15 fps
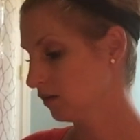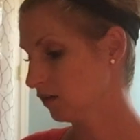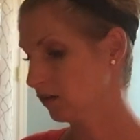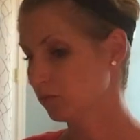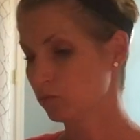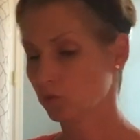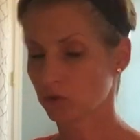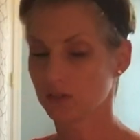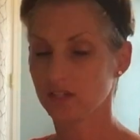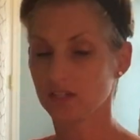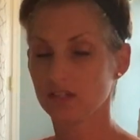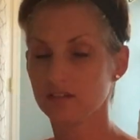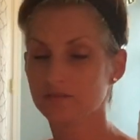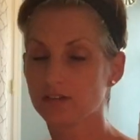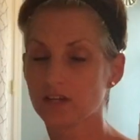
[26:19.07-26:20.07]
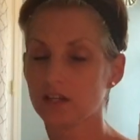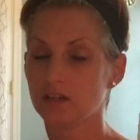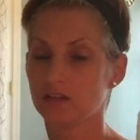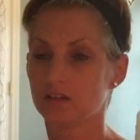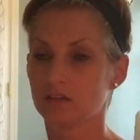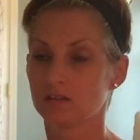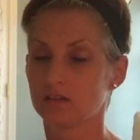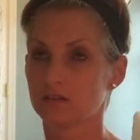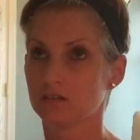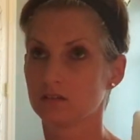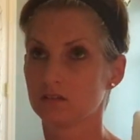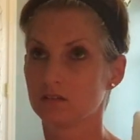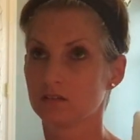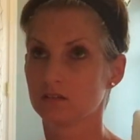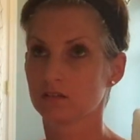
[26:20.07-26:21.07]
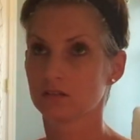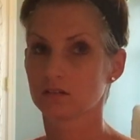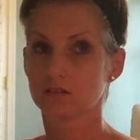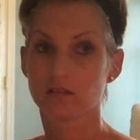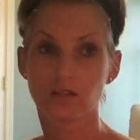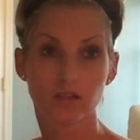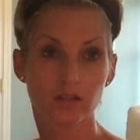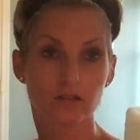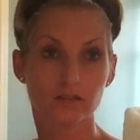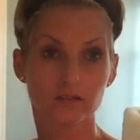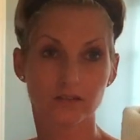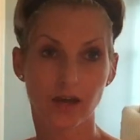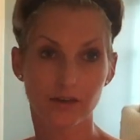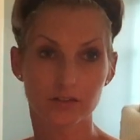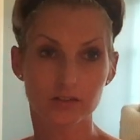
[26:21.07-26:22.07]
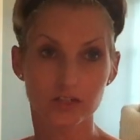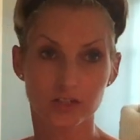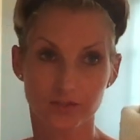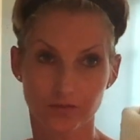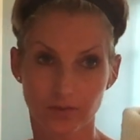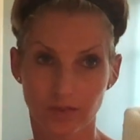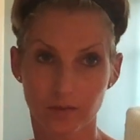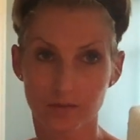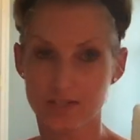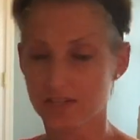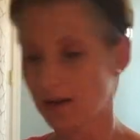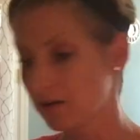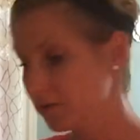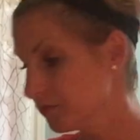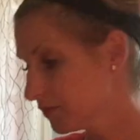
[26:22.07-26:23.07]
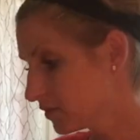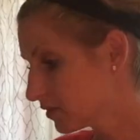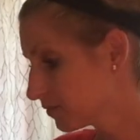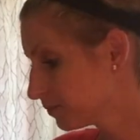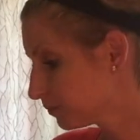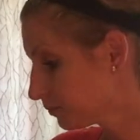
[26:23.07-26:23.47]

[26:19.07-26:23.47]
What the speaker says: a more even keeled energy for themselves.